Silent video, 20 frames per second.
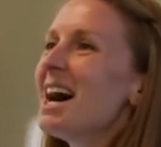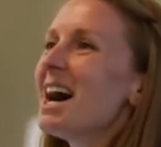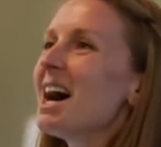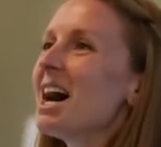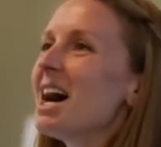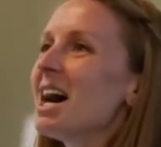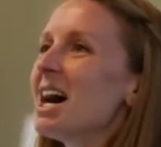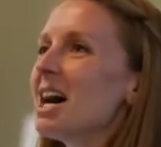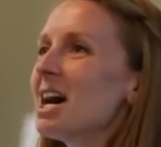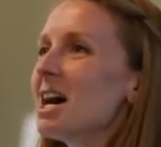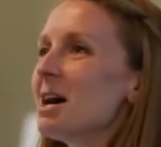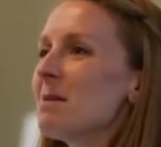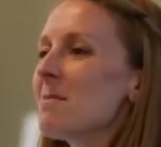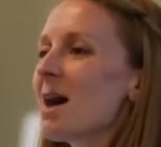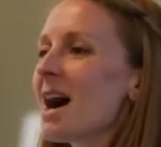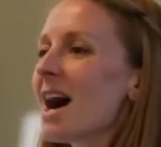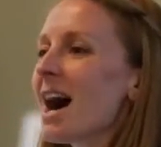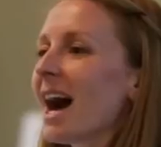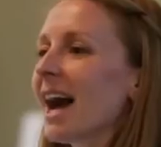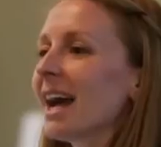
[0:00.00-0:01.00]

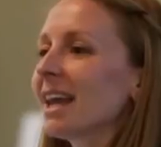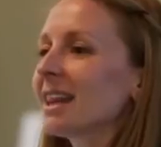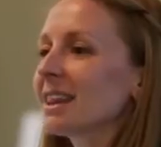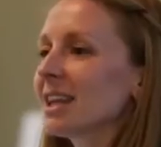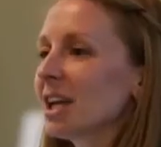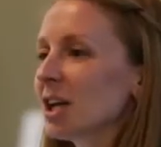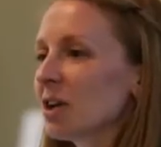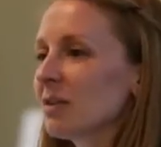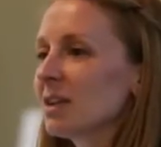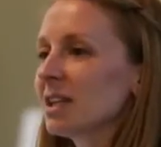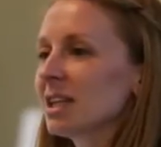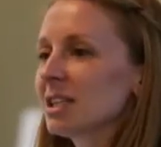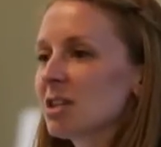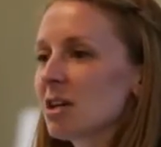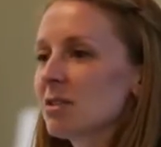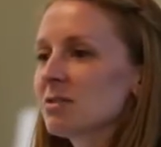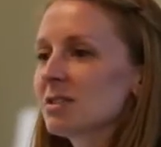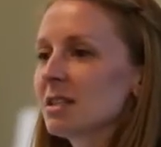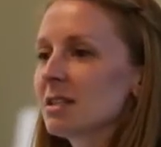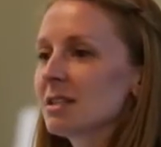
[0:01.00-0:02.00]
um, I literally
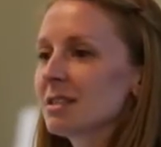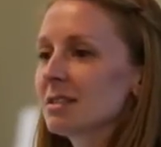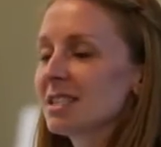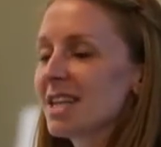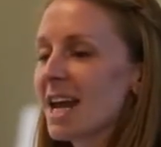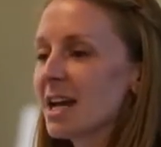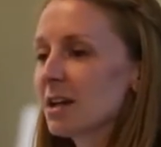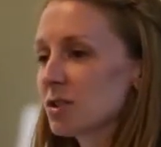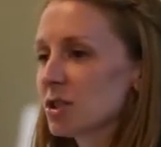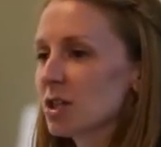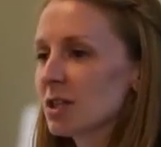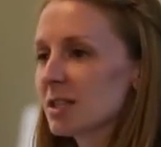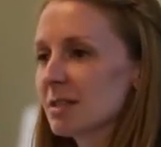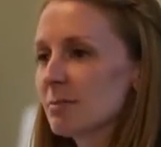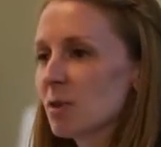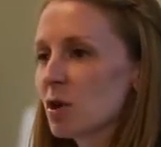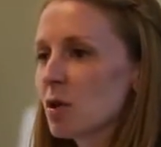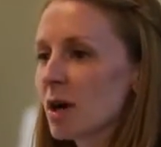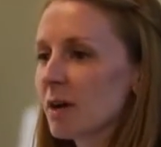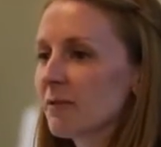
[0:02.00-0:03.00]
toasted, took
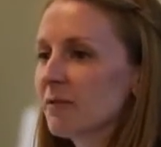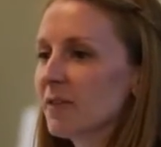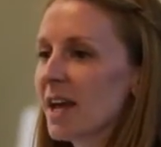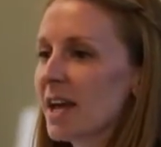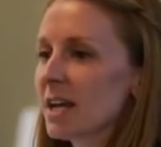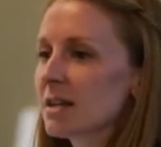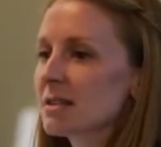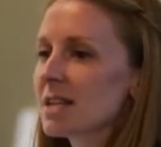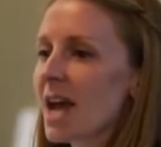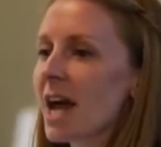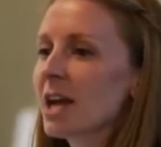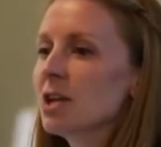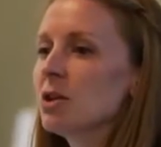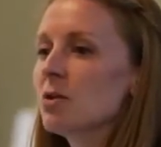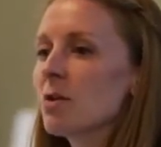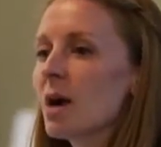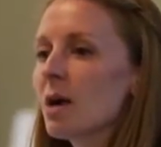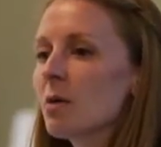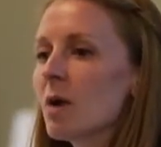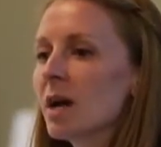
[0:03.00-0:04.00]
some cornflakes. I
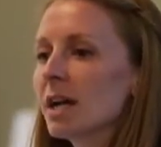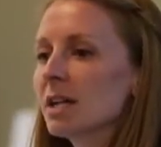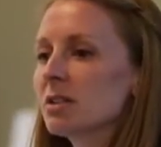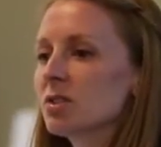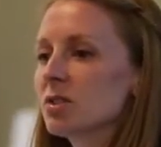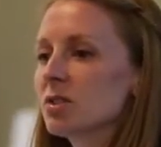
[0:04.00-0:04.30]
knew I wanted